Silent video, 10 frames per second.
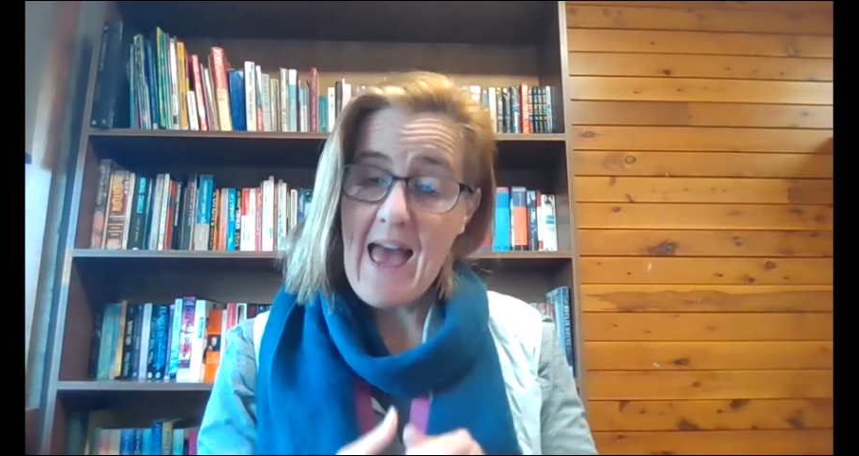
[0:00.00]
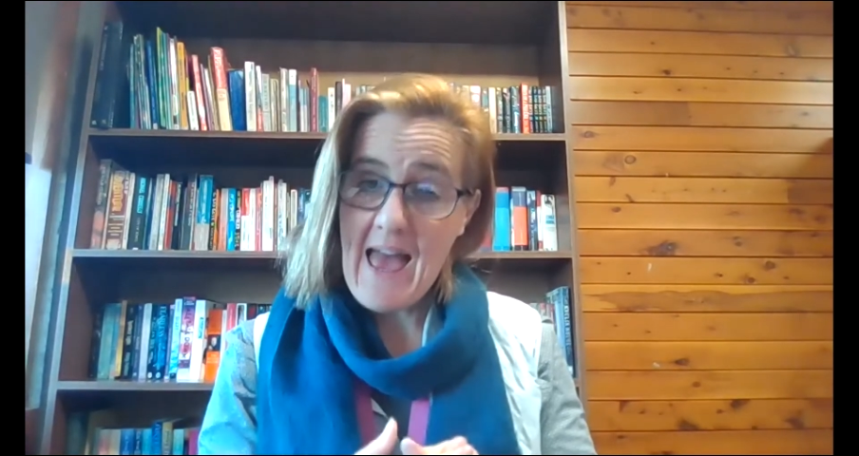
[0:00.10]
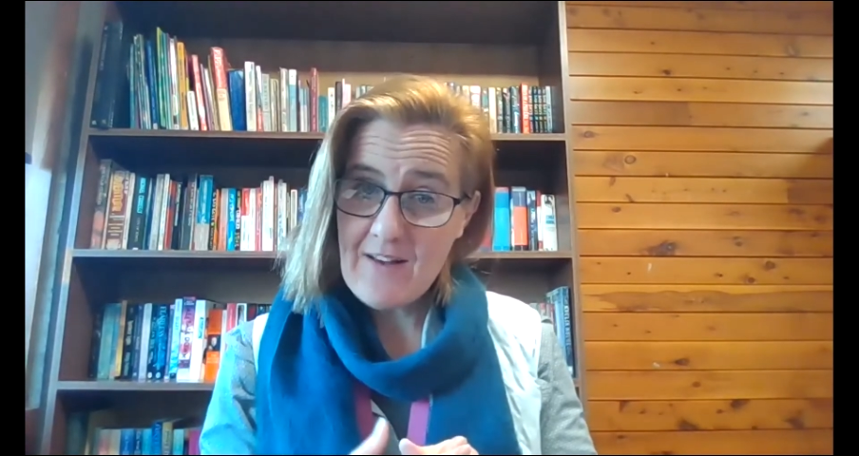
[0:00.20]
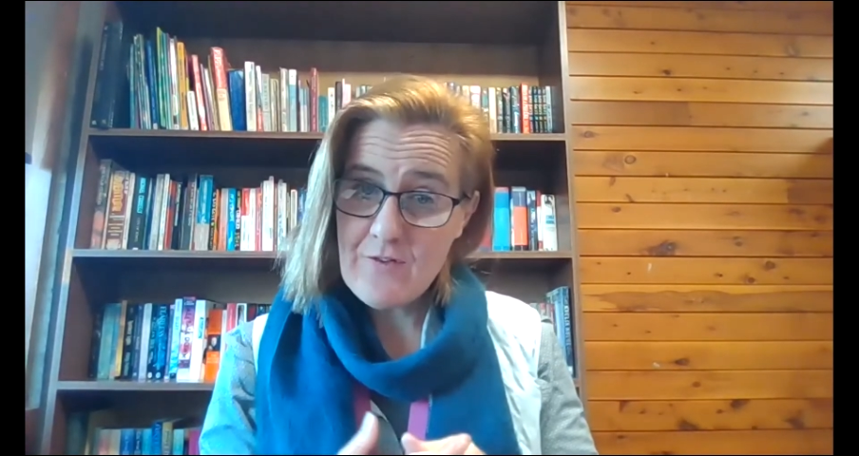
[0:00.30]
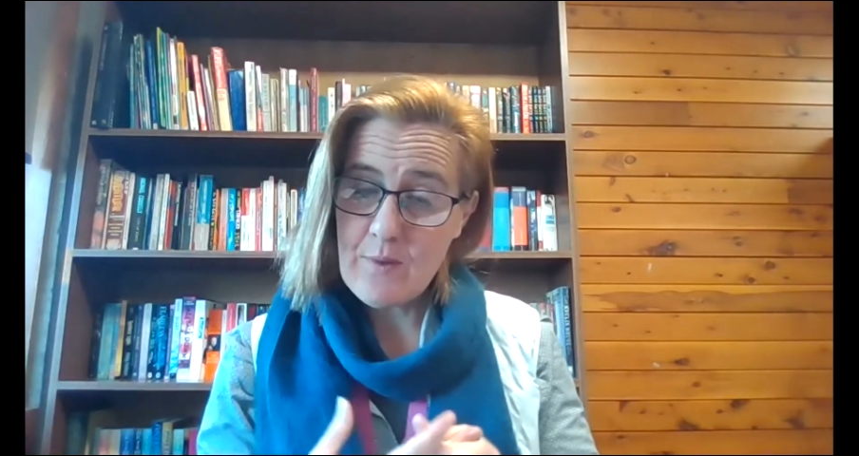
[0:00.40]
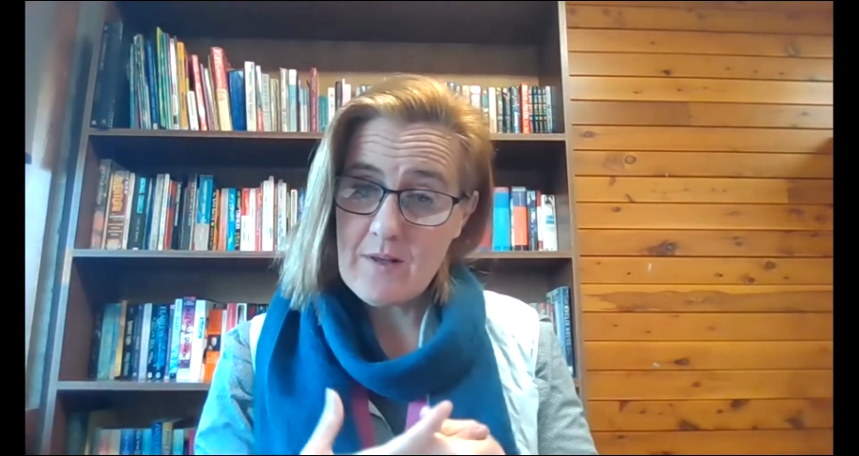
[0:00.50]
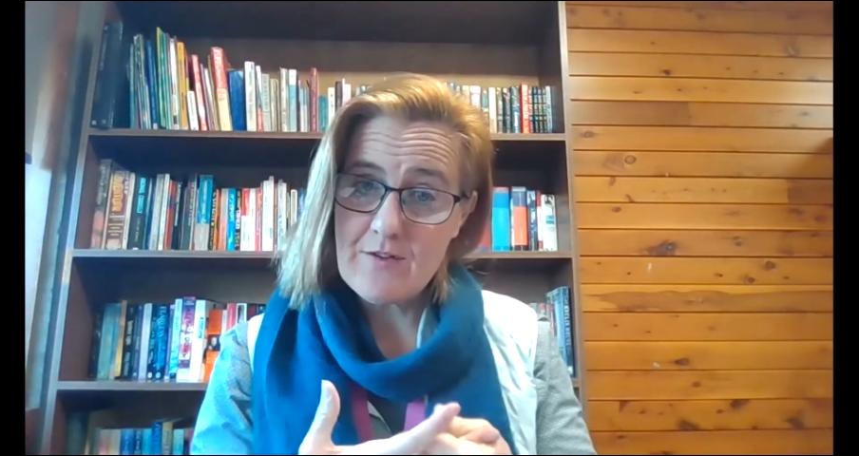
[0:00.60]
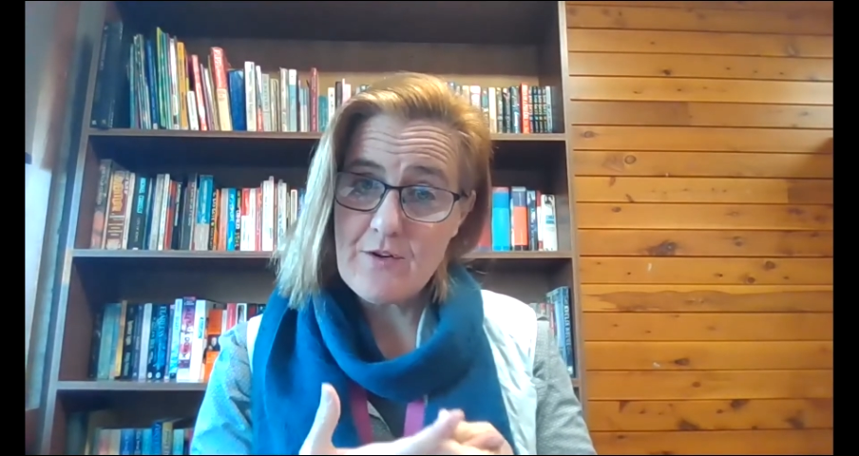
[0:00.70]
as well as